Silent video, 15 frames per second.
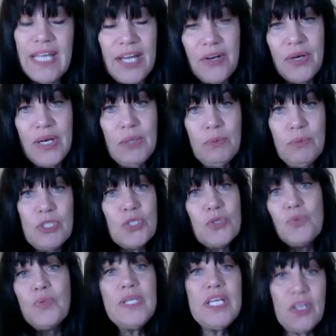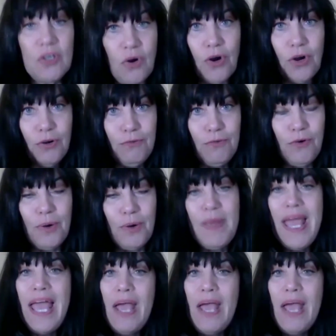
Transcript: lettering, which is really an art form.